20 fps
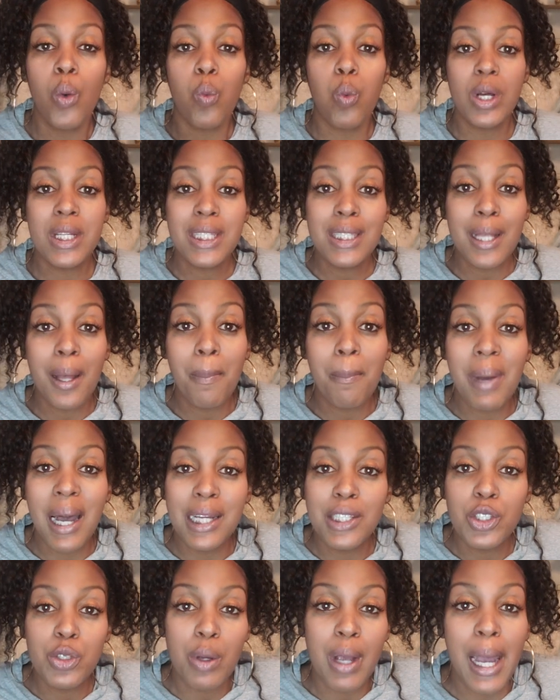What's up,
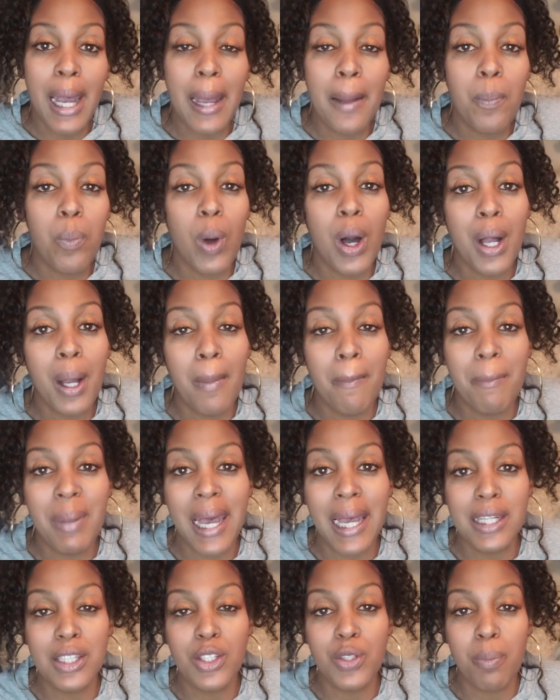my tribe? Welcome
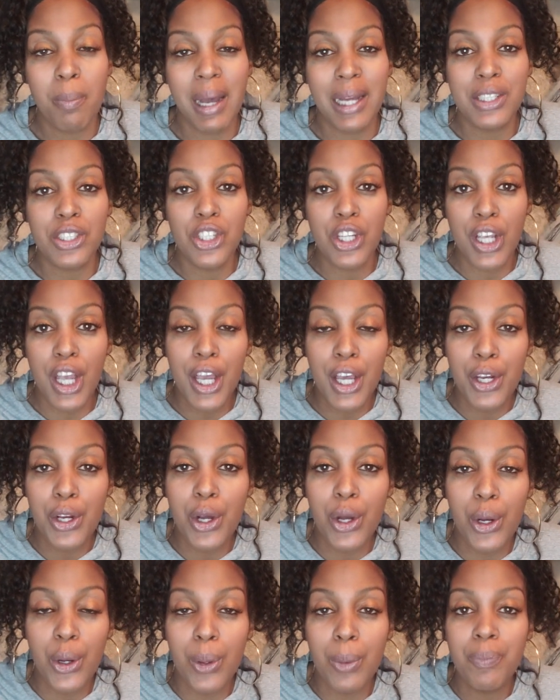back to my
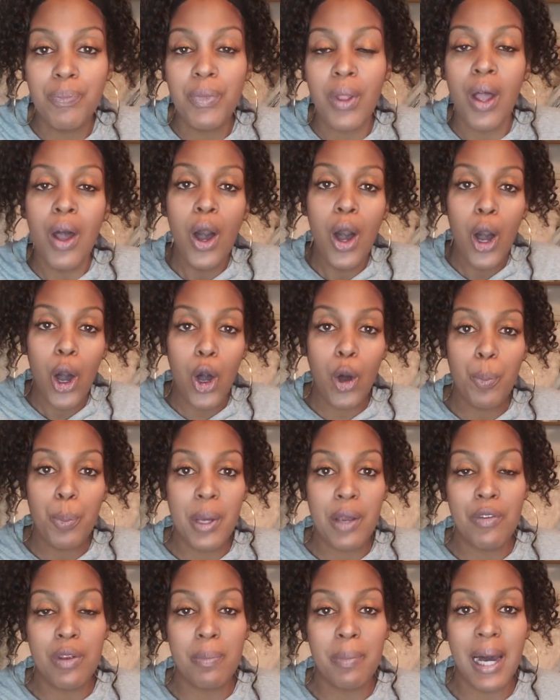channel. Hope
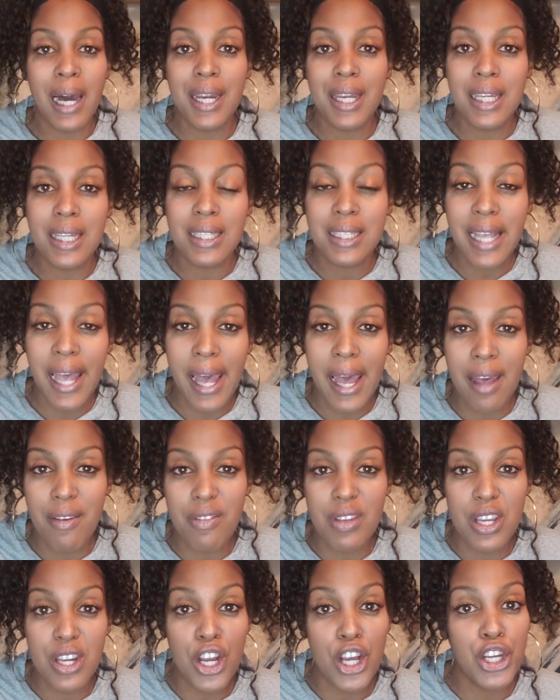everybody is
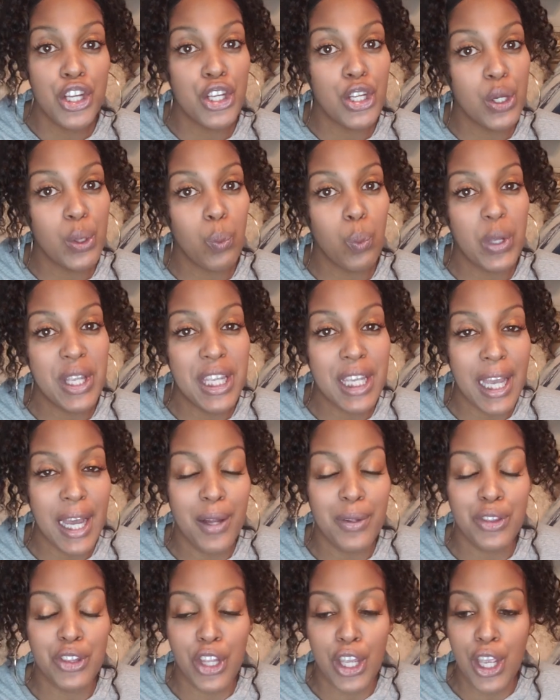having a good week
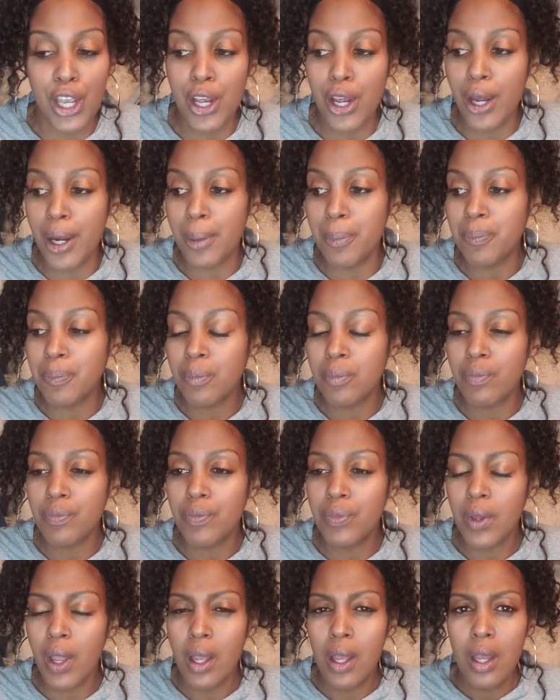out there.
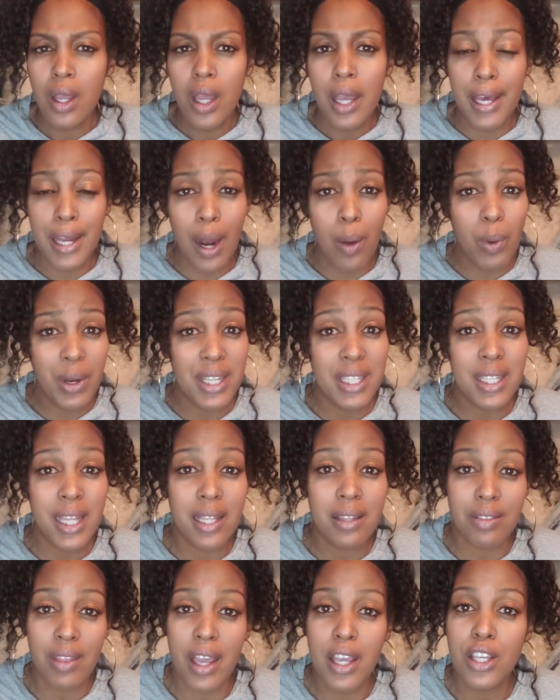And I want to
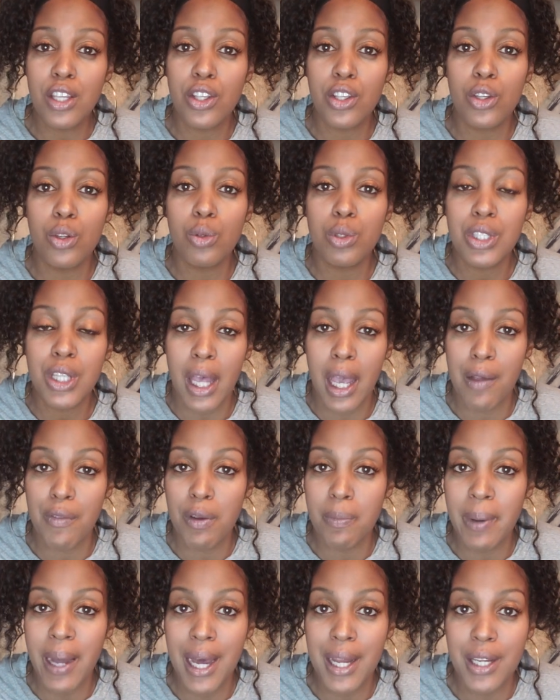say thank you to
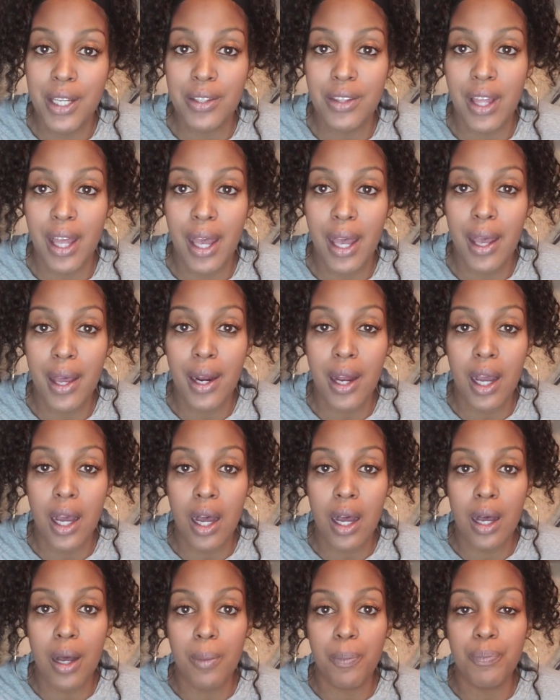everybody
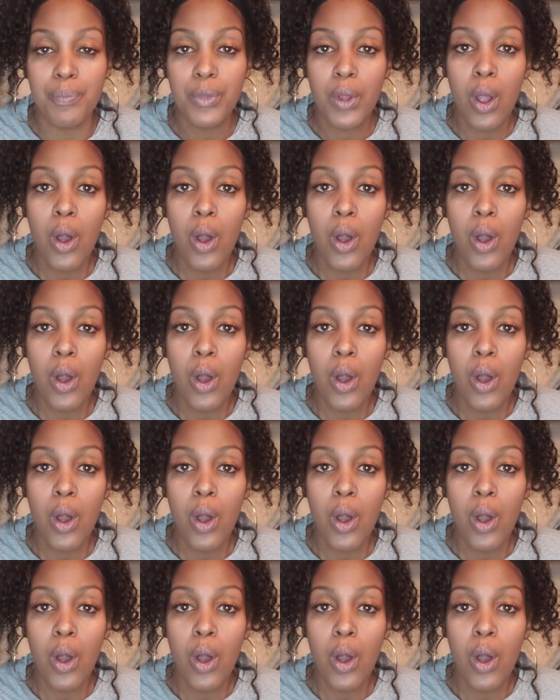that